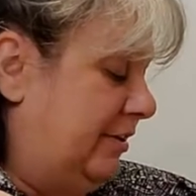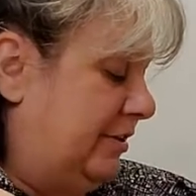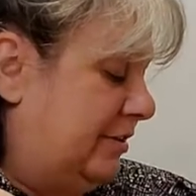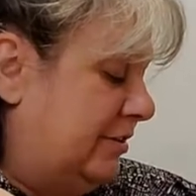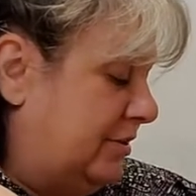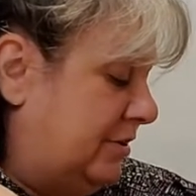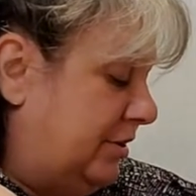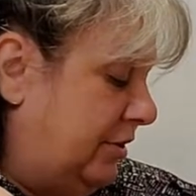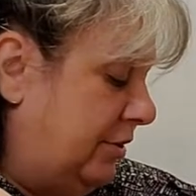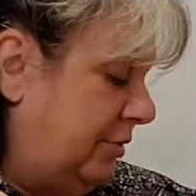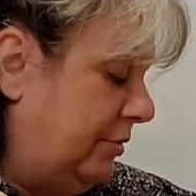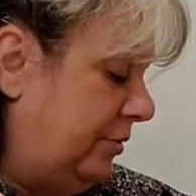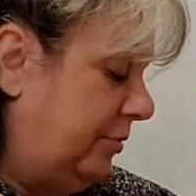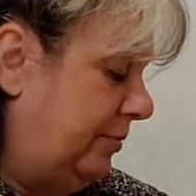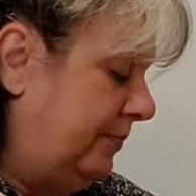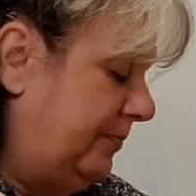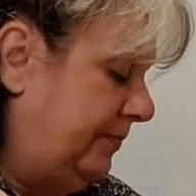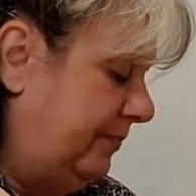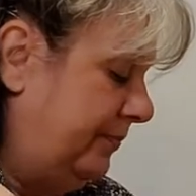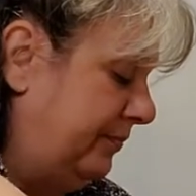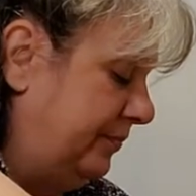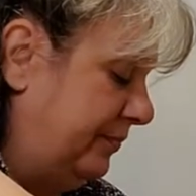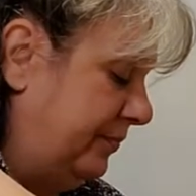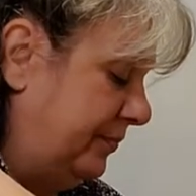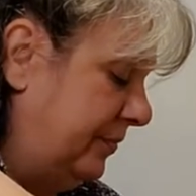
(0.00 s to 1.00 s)
So
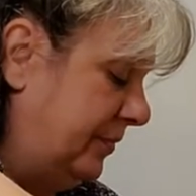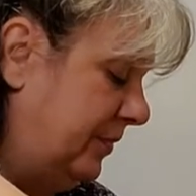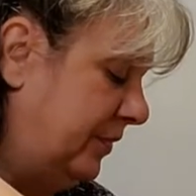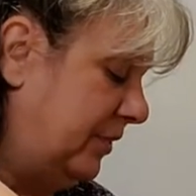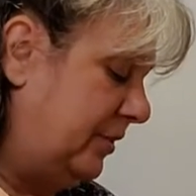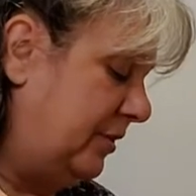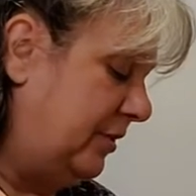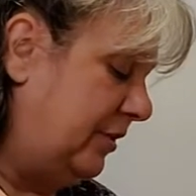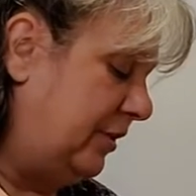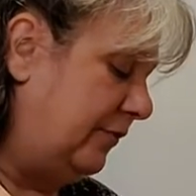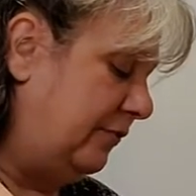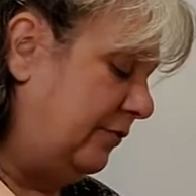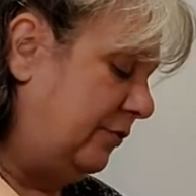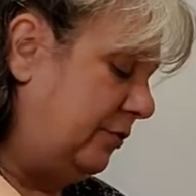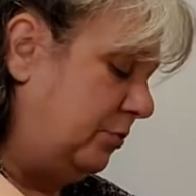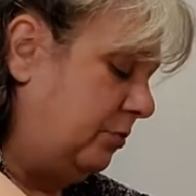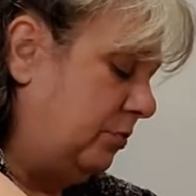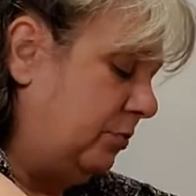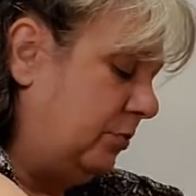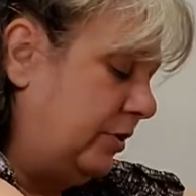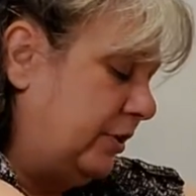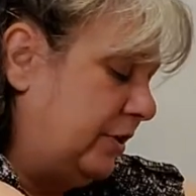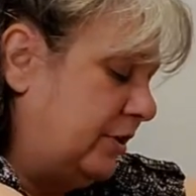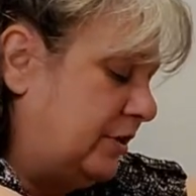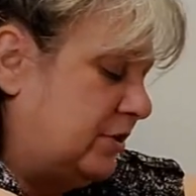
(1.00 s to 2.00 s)
if you're
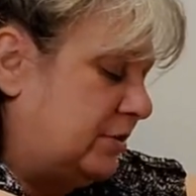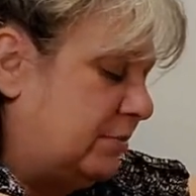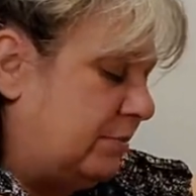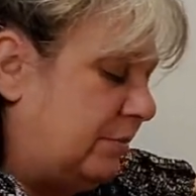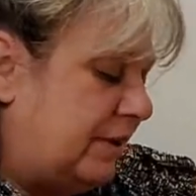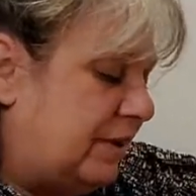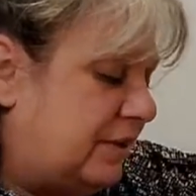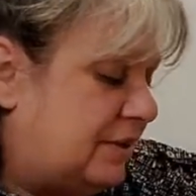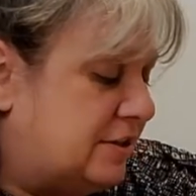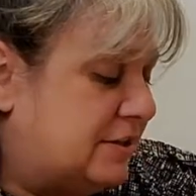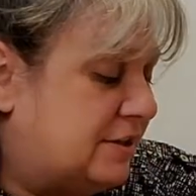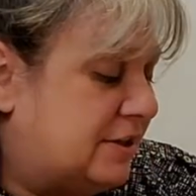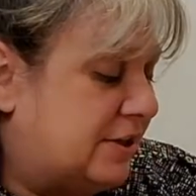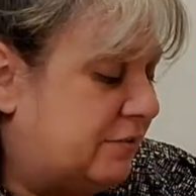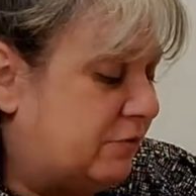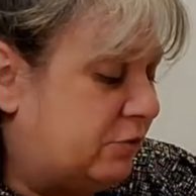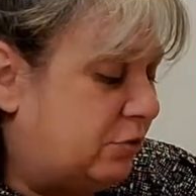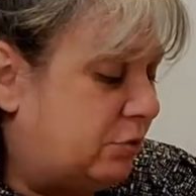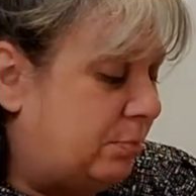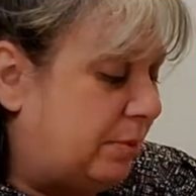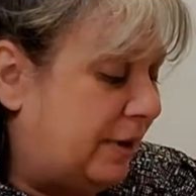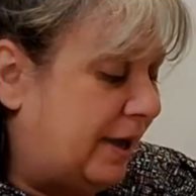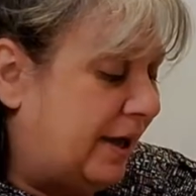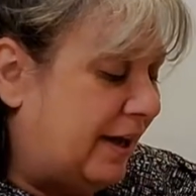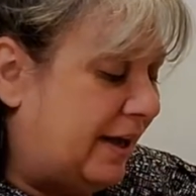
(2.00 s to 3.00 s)
wanting to make
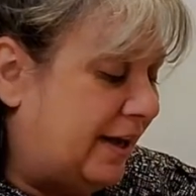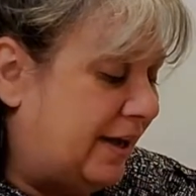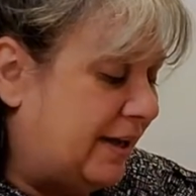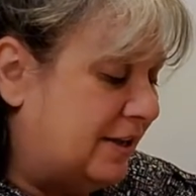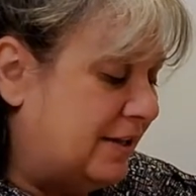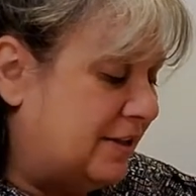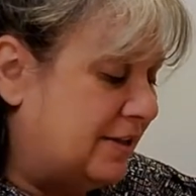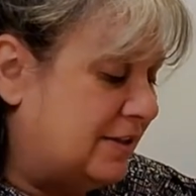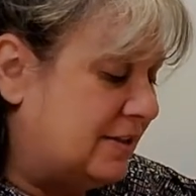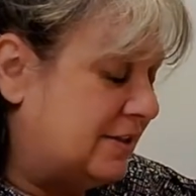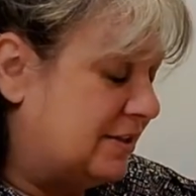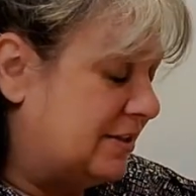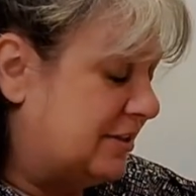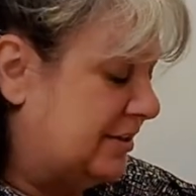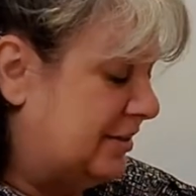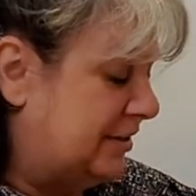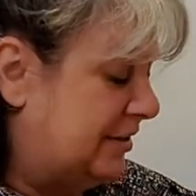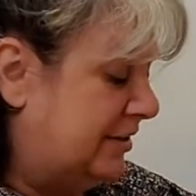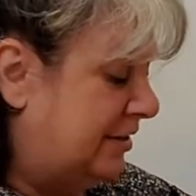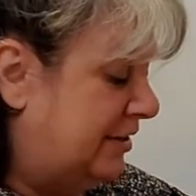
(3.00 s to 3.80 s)
several pies,